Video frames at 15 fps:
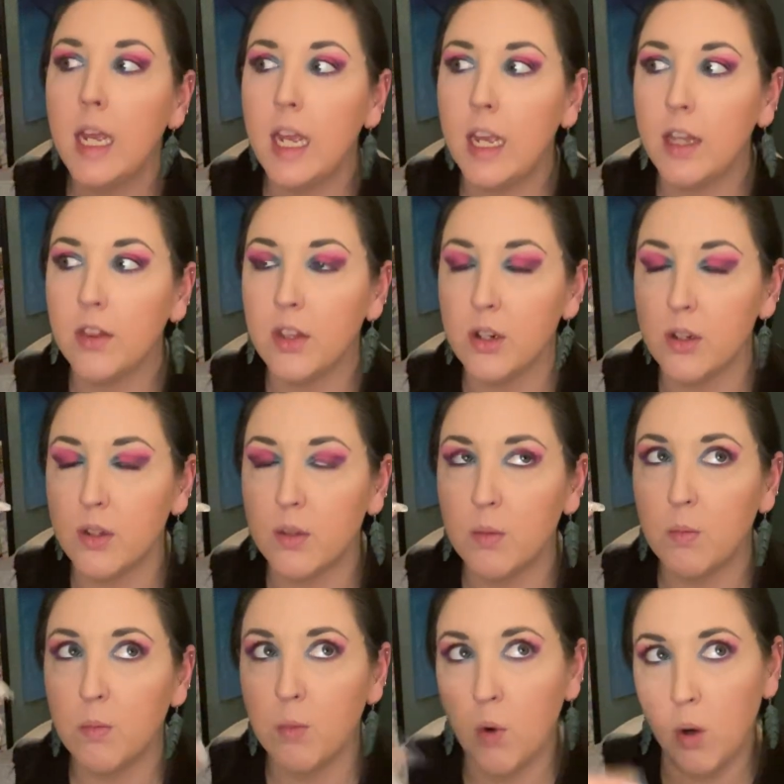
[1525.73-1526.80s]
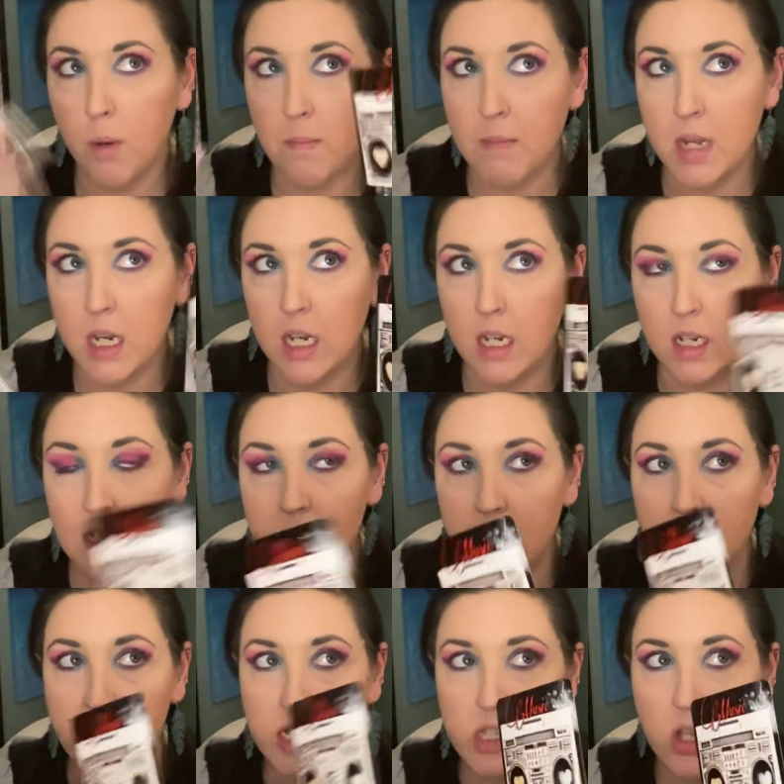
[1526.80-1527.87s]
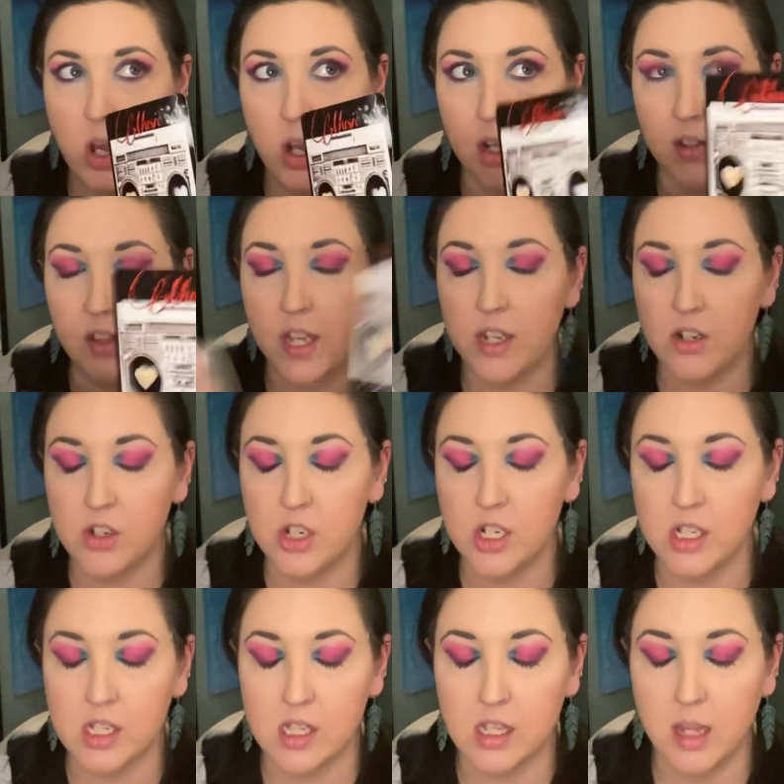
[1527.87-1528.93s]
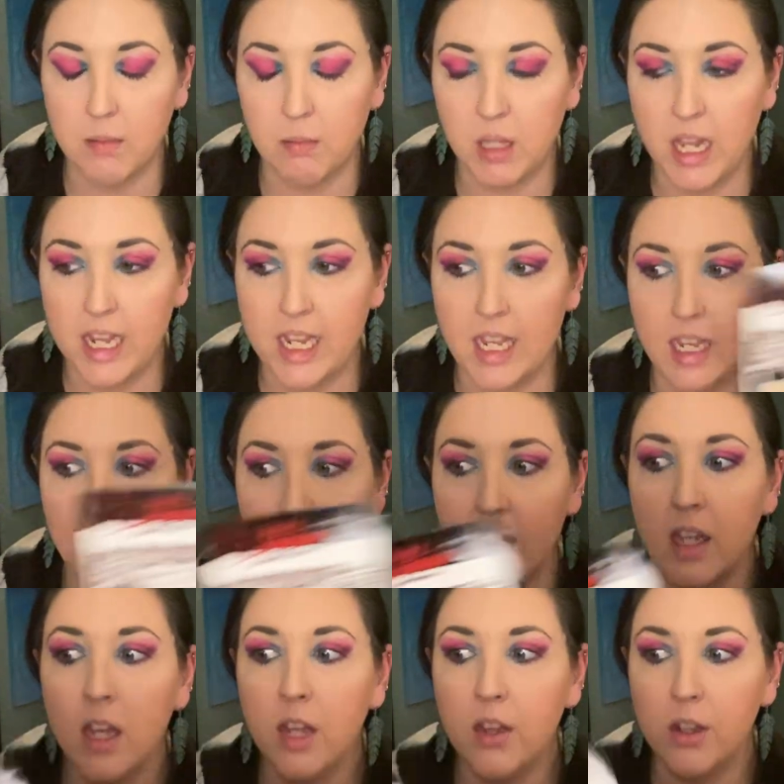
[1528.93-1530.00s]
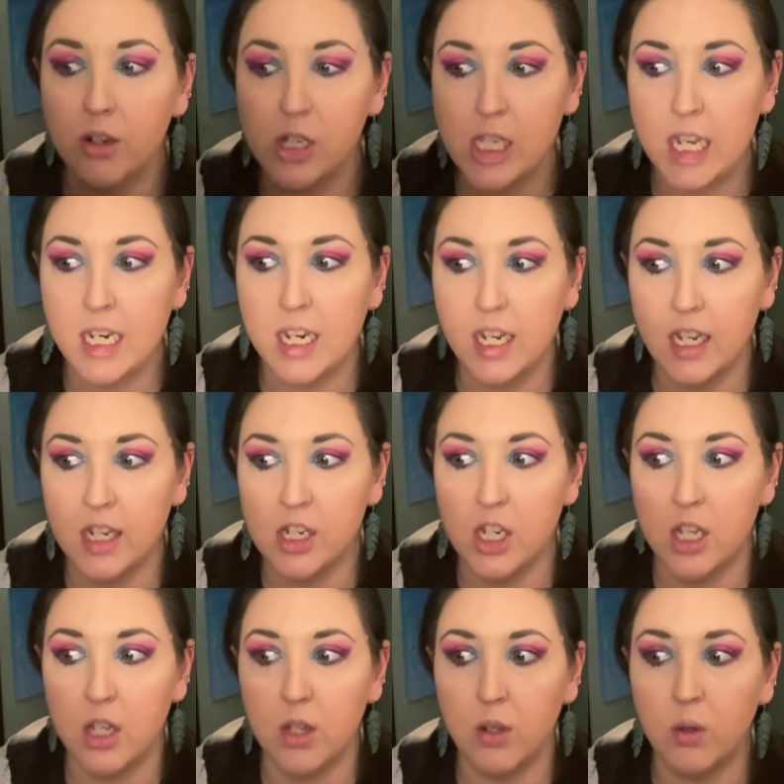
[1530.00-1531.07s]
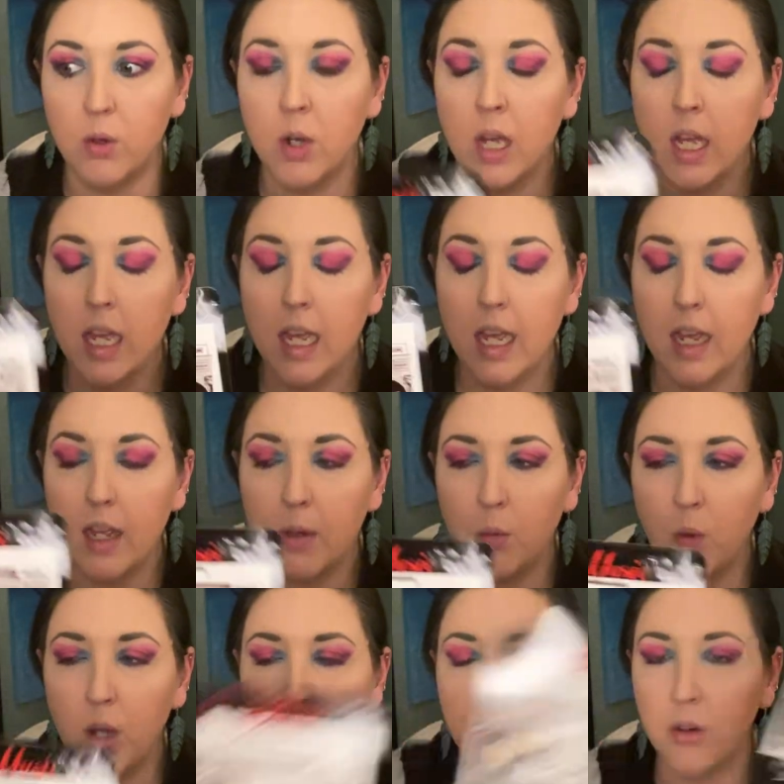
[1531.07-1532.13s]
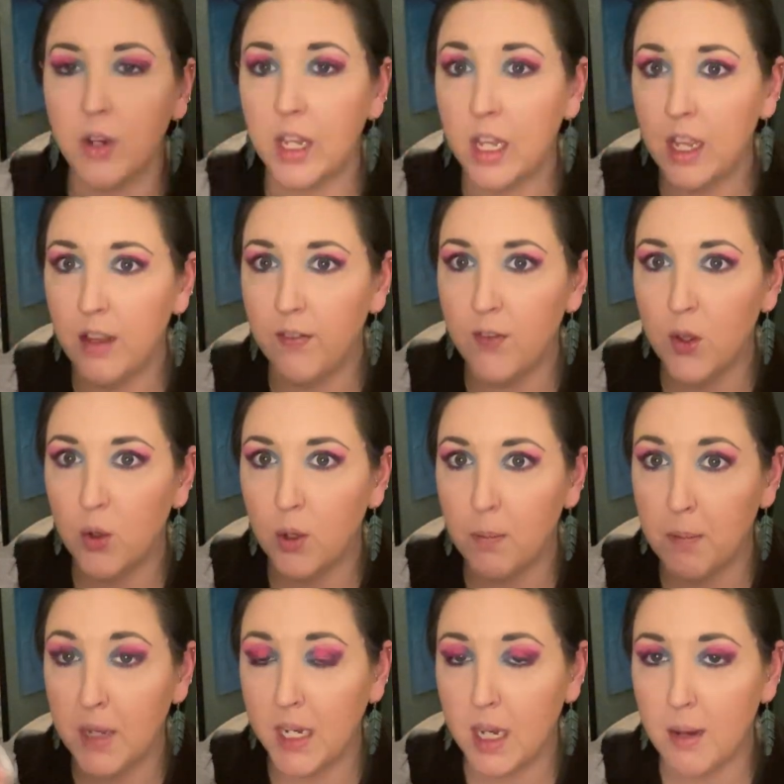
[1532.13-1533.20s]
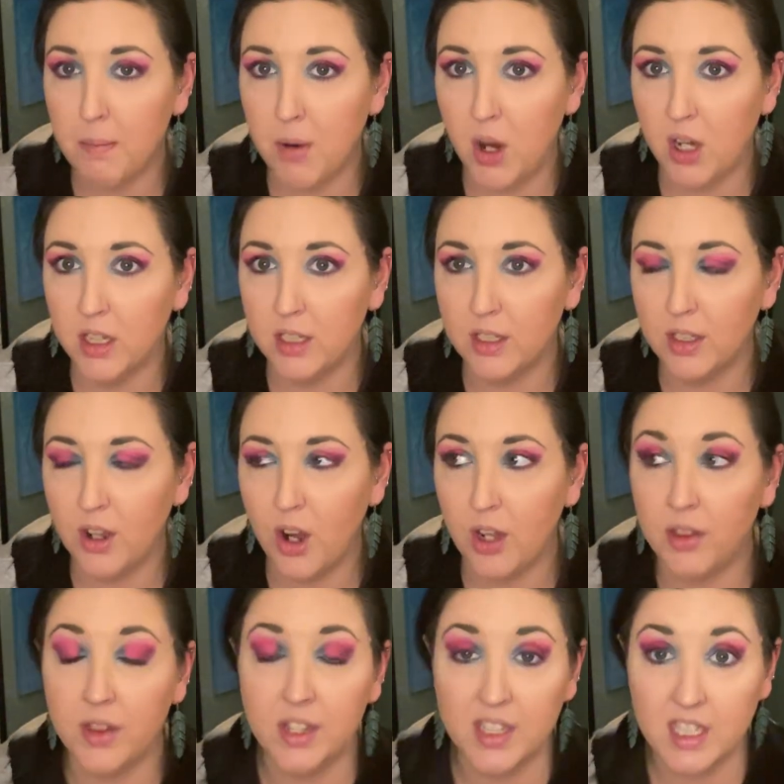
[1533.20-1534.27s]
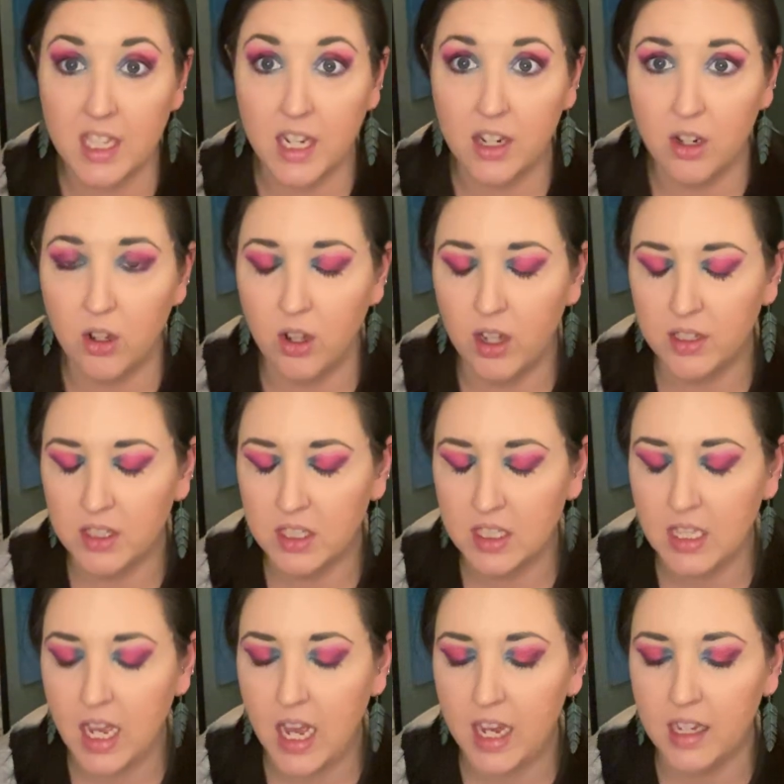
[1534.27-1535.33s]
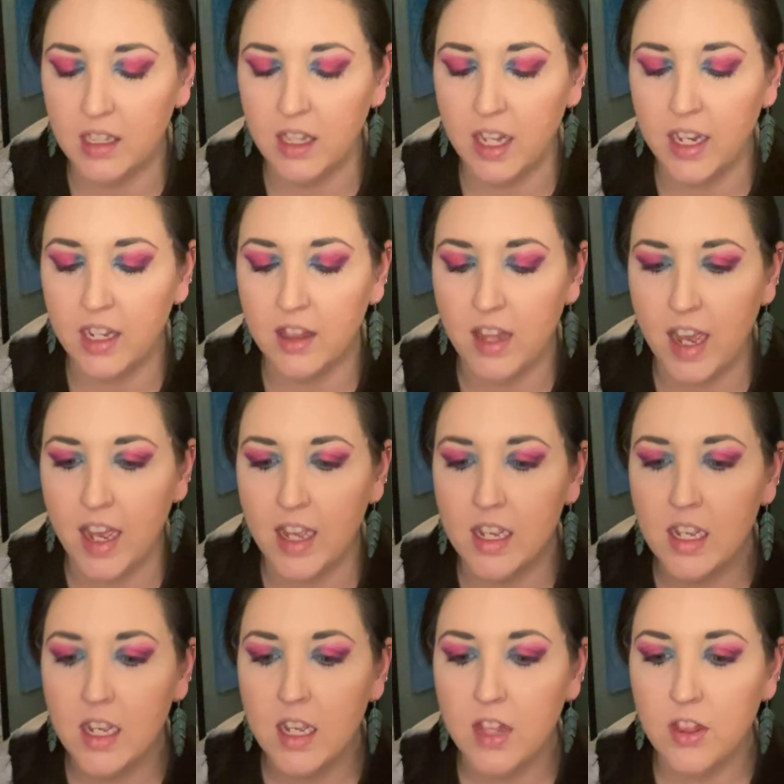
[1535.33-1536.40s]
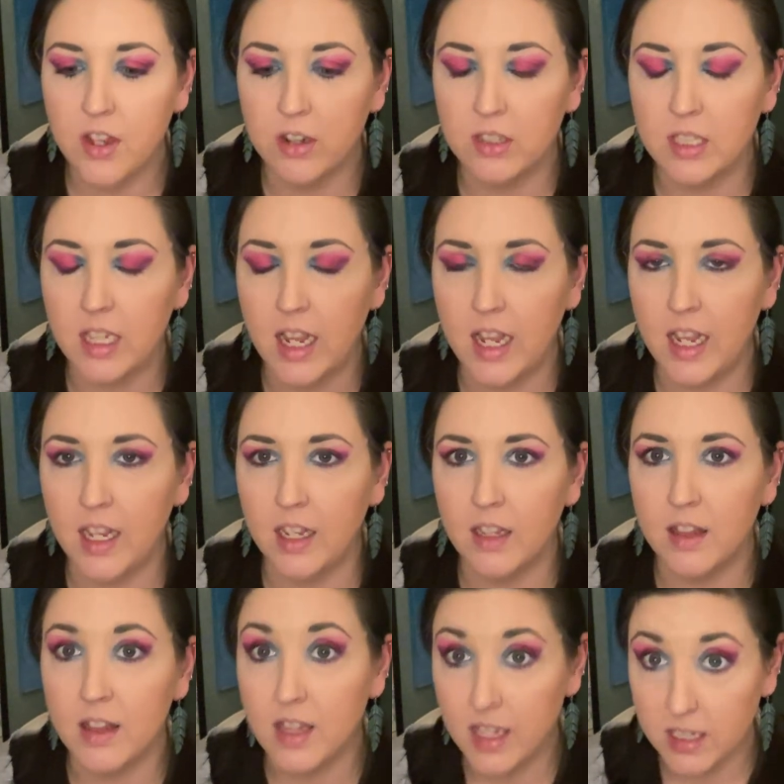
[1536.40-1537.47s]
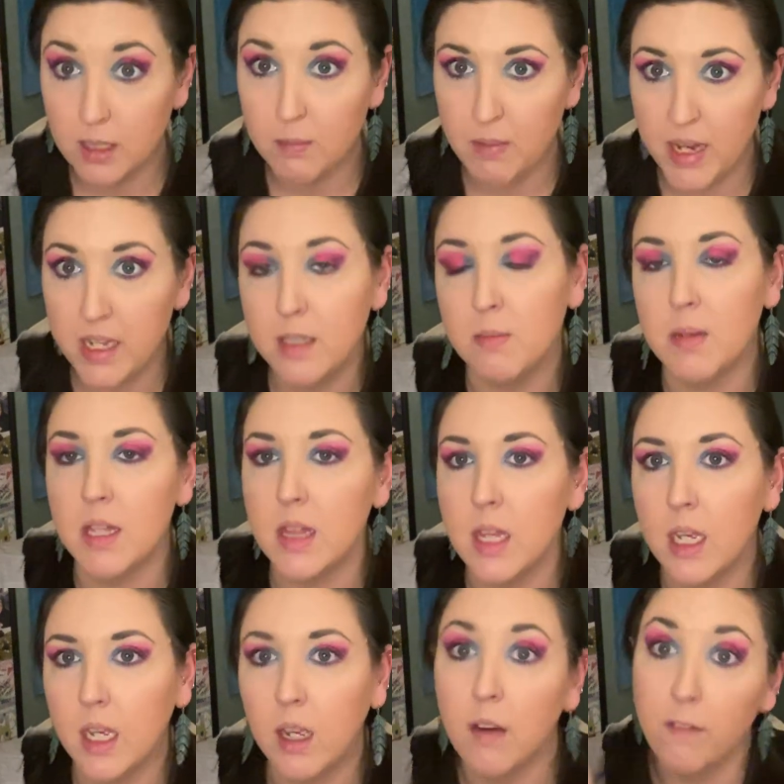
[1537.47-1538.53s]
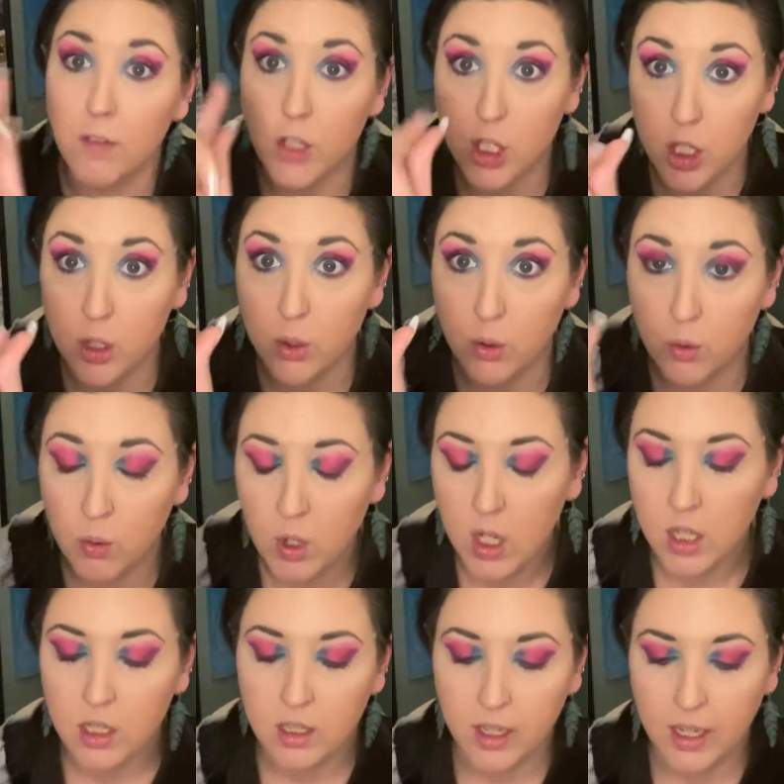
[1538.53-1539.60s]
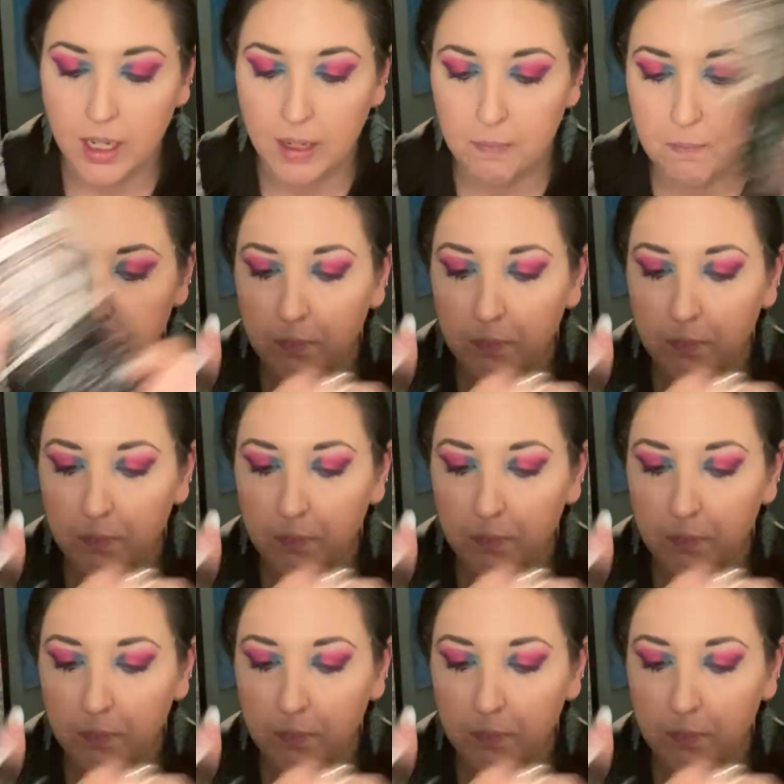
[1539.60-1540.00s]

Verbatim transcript: And there's more meaning to that song than just them liking it. They're sending it to you and wondering if you can pick up on on the signal on the sign like that they're saying this makes me think of you. Like,